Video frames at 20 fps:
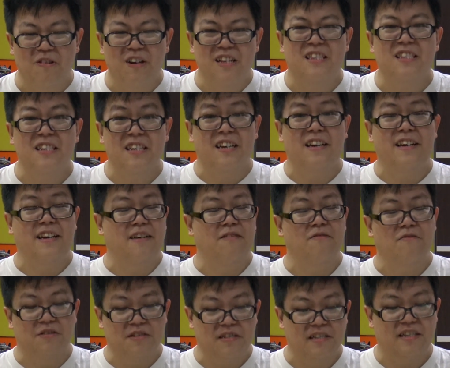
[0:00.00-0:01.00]
what the
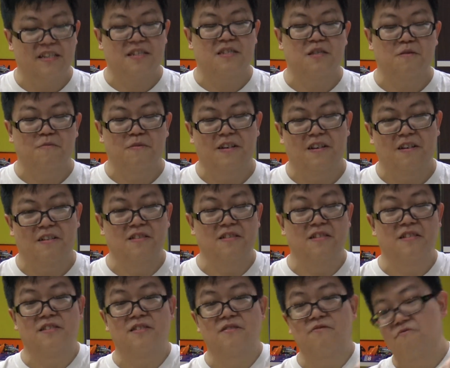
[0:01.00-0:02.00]
heck was that smell
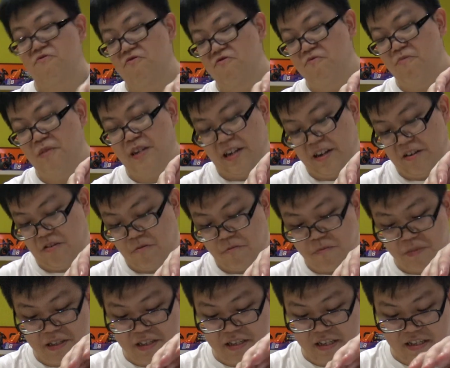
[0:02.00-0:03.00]
in the room when I
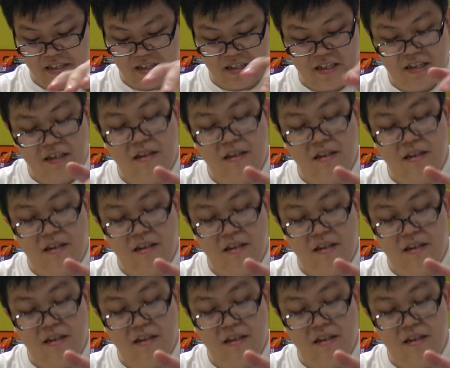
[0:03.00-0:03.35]
opened it.